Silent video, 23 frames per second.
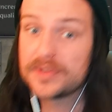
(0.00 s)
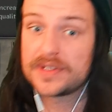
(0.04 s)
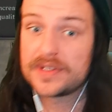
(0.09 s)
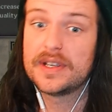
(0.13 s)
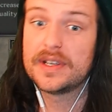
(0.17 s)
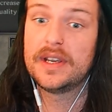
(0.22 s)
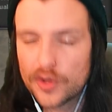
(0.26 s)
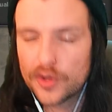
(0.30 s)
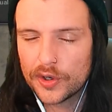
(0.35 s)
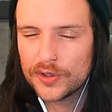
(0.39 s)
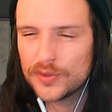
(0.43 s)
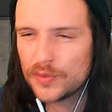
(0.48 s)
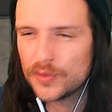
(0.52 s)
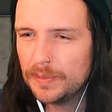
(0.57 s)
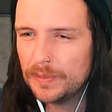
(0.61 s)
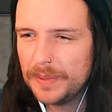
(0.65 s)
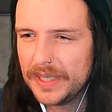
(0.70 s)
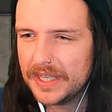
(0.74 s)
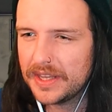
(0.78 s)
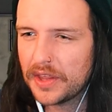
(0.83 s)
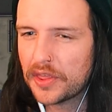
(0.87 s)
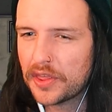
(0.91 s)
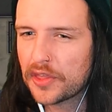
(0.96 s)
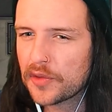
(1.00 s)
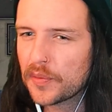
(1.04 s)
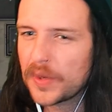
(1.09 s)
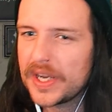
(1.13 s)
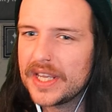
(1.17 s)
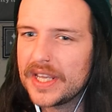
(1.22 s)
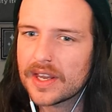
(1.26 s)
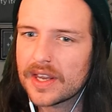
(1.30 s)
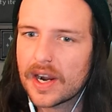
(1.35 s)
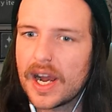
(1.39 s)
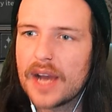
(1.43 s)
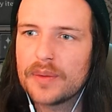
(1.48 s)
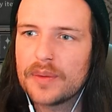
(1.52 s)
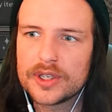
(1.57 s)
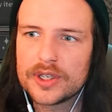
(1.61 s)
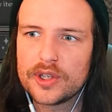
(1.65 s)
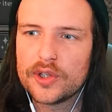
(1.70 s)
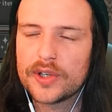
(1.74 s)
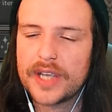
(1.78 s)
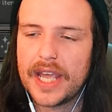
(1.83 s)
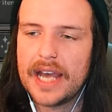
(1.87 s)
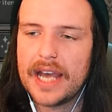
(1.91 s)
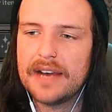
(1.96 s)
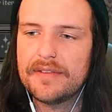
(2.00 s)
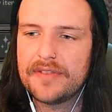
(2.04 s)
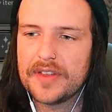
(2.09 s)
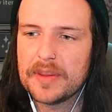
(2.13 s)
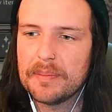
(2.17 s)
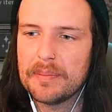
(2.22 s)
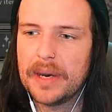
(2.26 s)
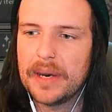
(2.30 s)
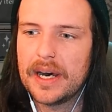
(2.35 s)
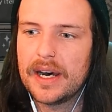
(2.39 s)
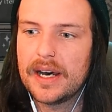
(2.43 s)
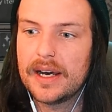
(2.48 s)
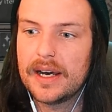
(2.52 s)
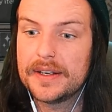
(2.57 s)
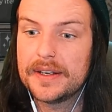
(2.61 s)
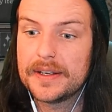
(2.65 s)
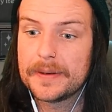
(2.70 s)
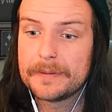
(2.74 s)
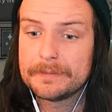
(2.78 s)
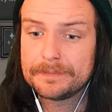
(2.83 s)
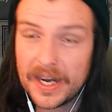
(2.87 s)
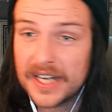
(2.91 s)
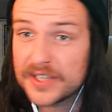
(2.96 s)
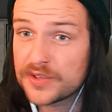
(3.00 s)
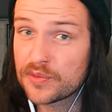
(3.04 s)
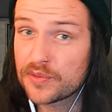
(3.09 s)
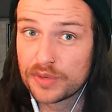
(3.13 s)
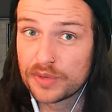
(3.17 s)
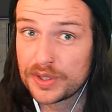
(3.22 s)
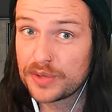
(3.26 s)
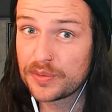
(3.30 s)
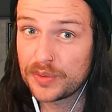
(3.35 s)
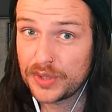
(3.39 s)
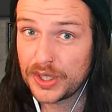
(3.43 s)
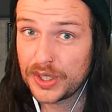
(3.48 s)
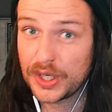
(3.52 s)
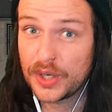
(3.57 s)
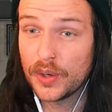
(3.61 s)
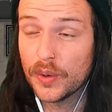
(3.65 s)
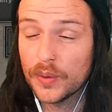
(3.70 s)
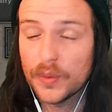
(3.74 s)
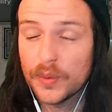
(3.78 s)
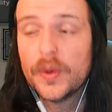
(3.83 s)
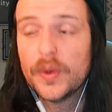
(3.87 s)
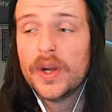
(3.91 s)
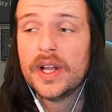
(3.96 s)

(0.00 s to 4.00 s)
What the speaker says: So those would be the 3 that I would look at for the Bard. Bard's really cool.